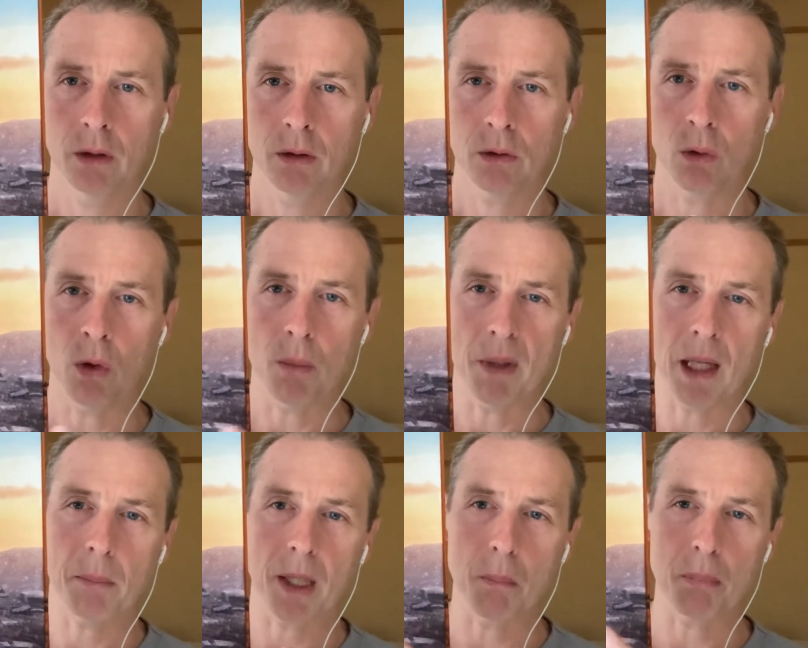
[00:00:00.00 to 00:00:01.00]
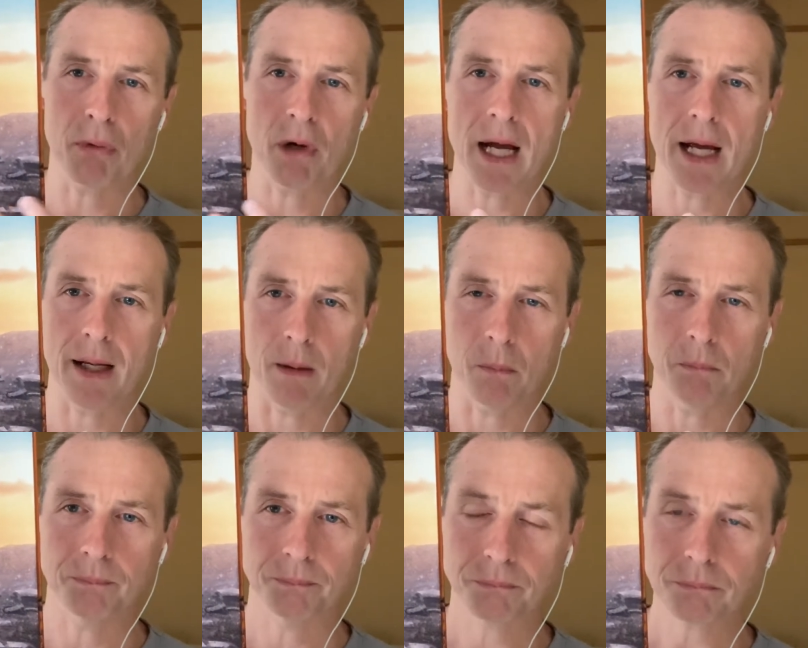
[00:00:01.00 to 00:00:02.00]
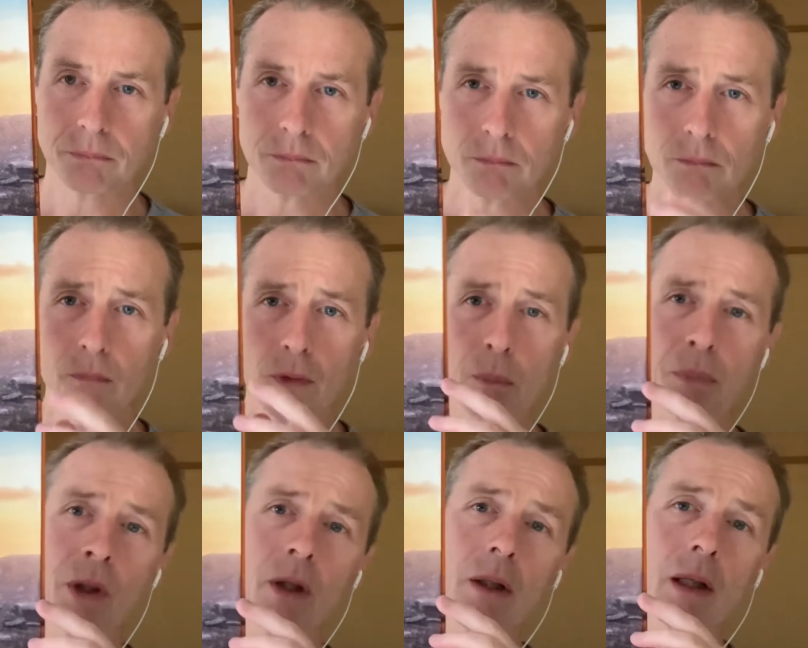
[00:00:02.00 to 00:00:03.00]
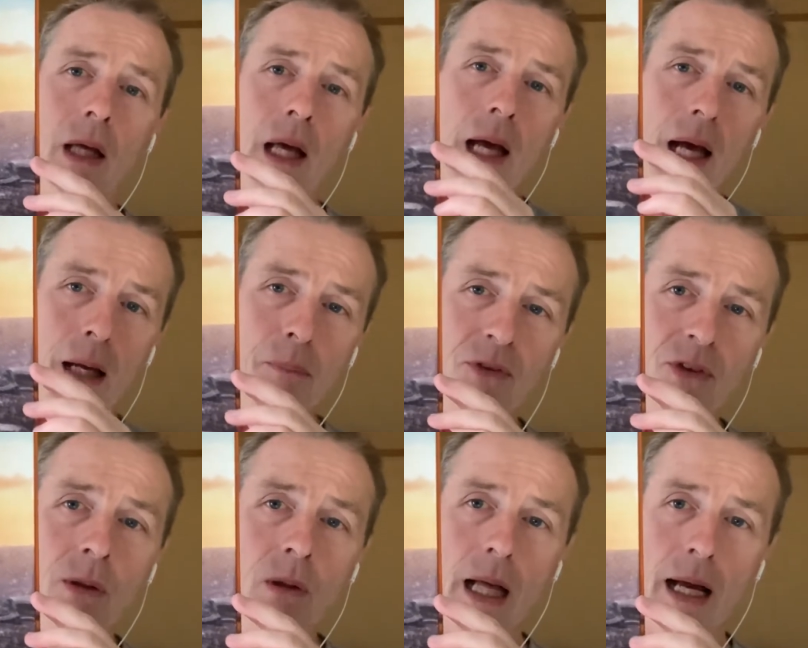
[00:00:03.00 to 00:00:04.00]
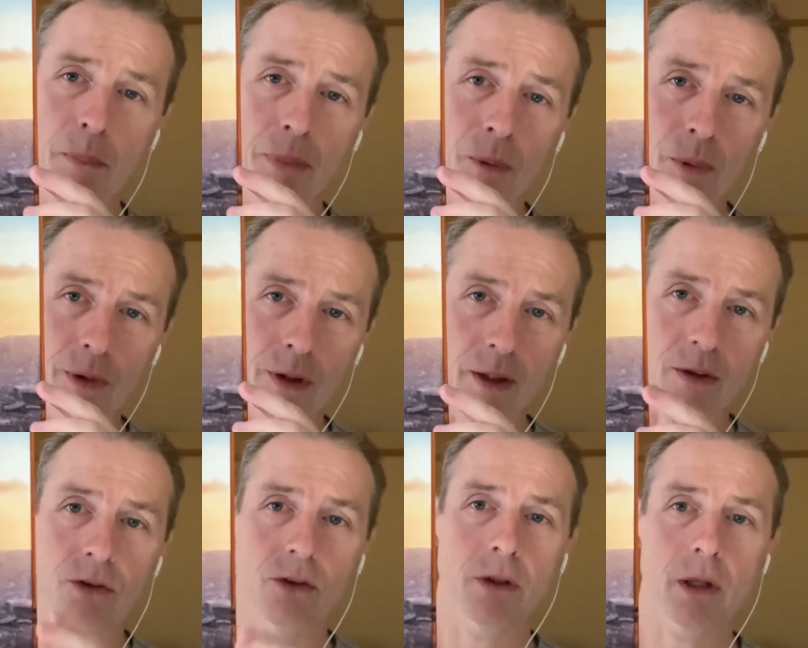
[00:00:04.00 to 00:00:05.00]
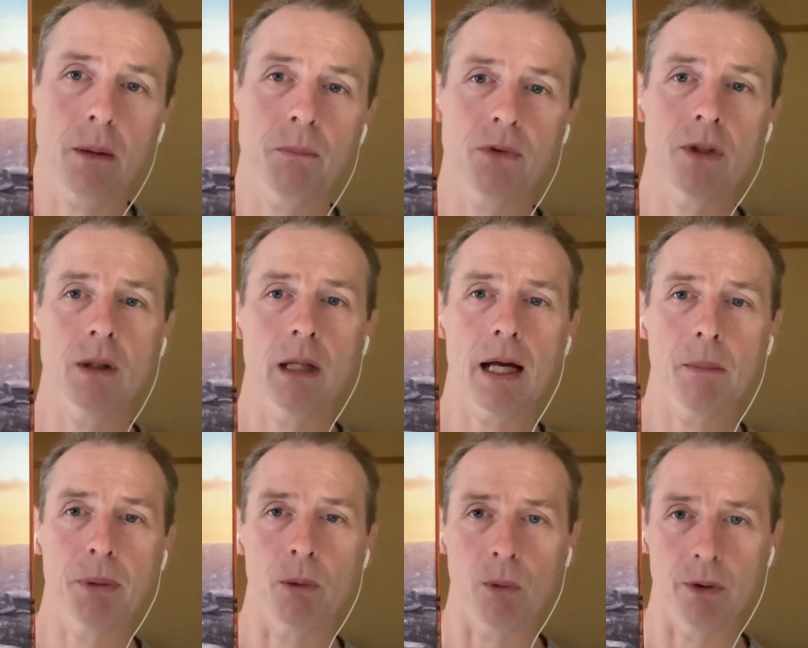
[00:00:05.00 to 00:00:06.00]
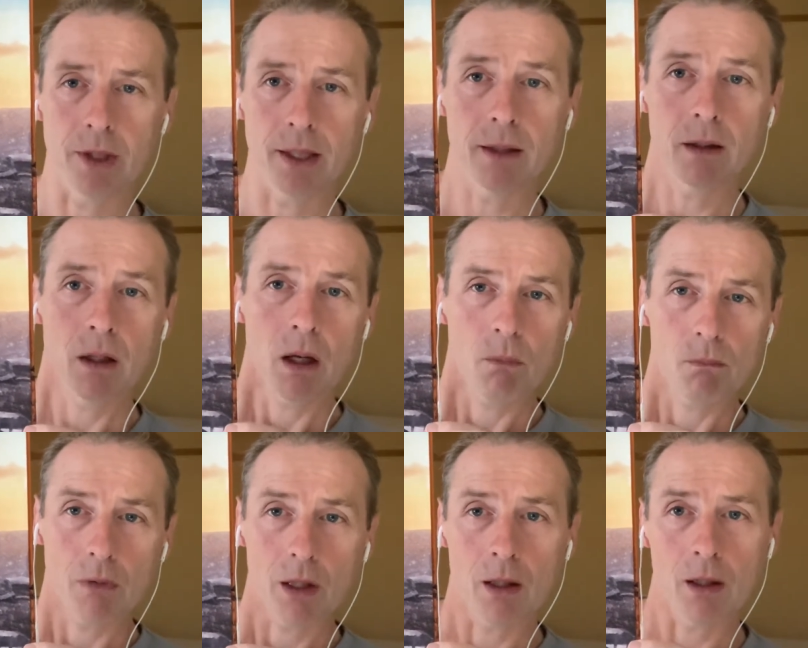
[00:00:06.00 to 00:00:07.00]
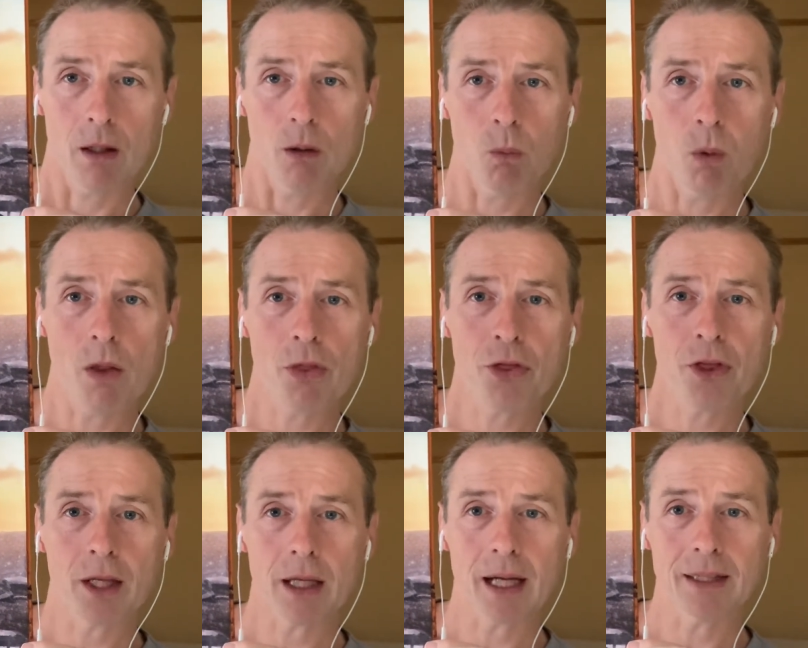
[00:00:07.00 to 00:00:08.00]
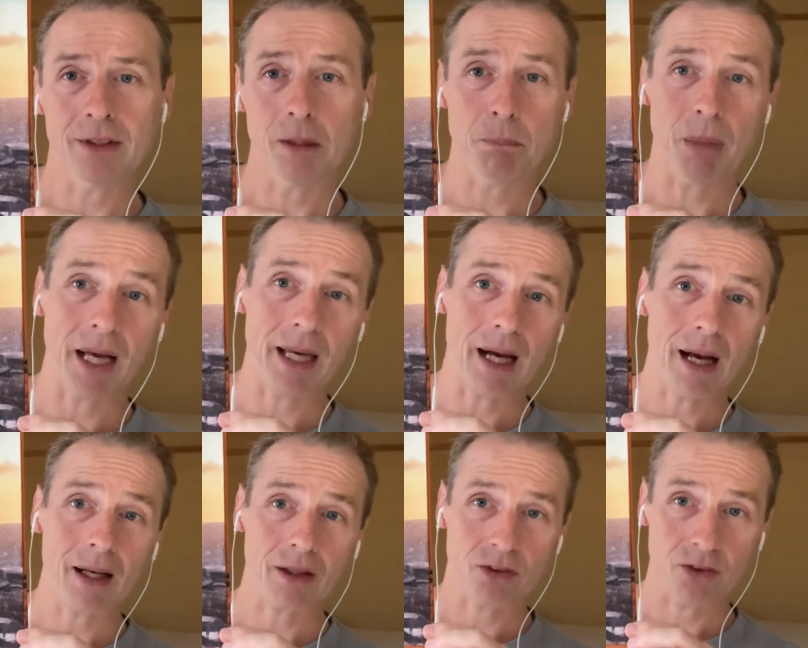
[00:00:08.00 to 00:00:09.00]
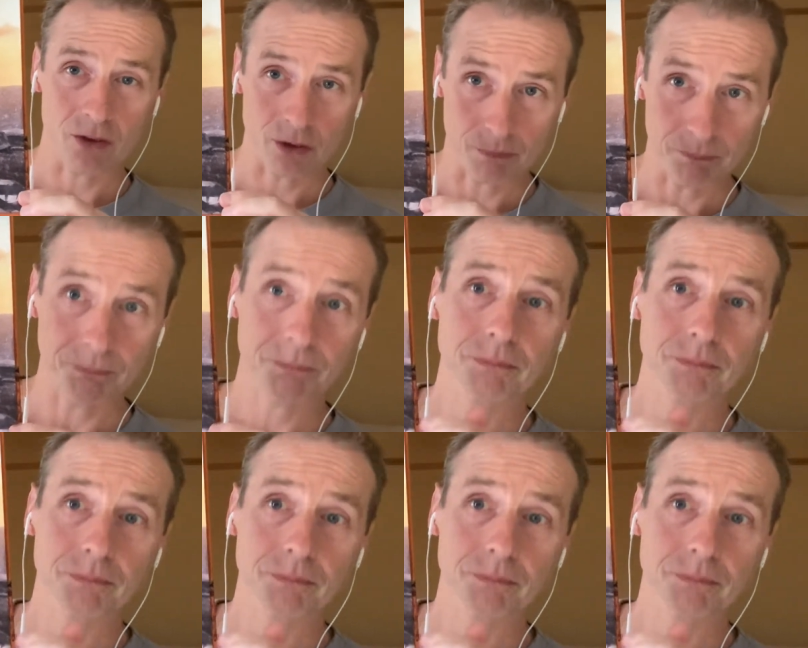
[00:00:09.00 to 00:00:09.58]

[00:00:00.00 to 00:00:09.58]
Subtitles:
or maybe a brown. But I'm still happy with this. I'm still happy with it. One thing I did by accident